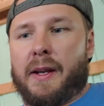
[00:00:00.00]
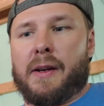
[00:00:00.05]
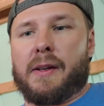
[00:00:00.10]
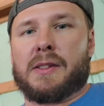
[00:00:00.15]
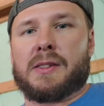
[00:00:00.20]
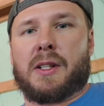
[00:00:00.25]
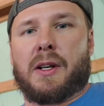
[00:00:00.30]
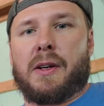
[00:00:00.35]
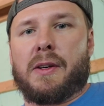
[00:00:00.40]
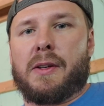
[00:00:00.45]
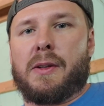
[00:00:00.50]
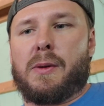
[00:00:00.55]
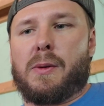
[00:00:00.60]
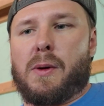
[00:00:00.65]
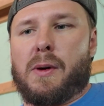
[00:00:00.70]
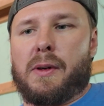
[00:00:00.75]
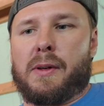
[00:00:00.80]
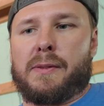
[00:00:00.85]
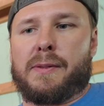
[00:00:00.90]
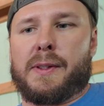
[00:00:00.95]
Here's our new
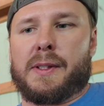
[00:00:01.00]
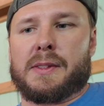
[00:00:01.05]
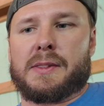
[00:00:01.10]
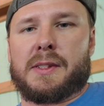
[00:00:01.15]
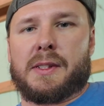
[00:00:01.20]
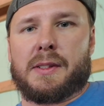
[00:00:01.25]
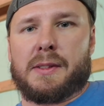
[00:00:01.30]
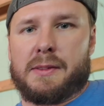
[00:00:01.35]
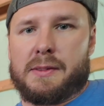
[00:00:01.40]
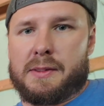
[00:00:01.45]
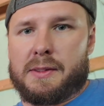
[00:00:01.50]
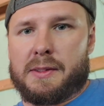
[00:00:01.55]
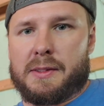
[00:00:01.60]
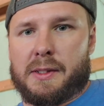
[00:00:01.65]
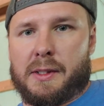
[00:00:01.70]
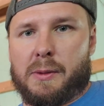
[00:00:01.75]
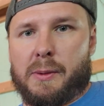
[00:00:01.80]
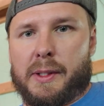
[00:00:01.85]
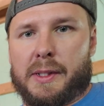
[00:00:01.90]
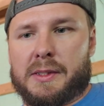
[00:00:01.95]
oil filter. It's
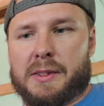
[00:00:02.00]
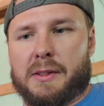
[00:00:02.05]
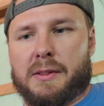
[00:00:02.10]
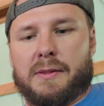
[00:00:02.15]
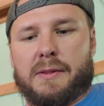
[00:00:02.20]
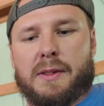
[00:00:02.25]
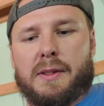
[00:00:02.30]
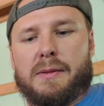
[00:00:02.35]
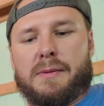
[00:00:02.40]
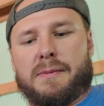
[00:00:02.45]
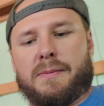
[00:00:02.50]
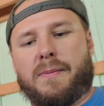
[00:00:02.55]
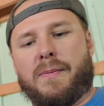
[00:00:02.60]
a Quicksilver,